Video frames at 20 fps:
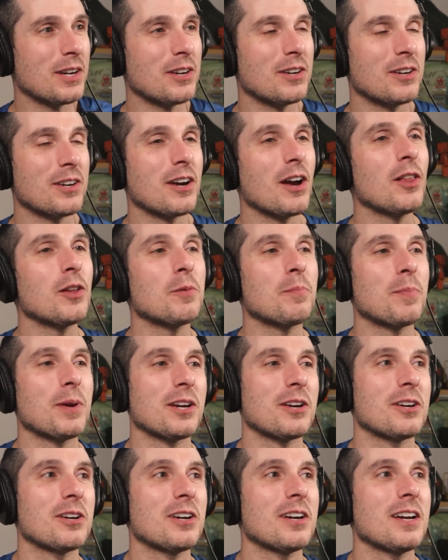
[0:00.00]
or color
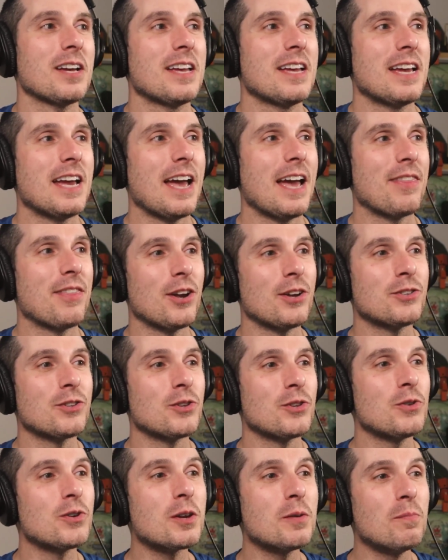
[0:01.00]
picker. And then also
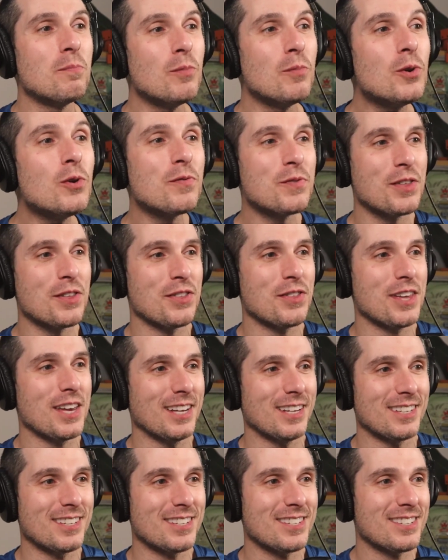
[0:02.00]
you can move the
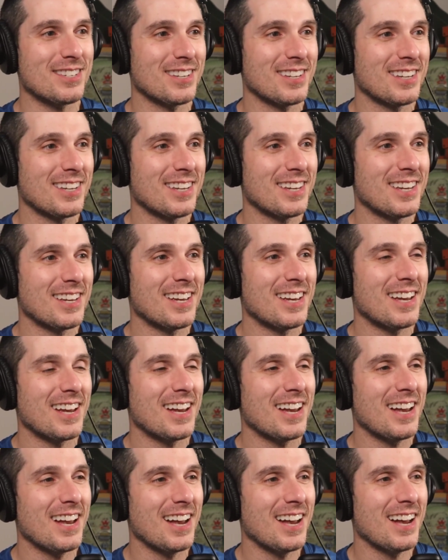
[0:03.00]
things
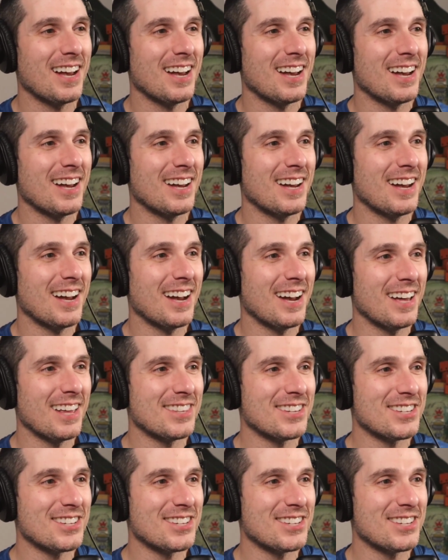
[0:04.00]
on the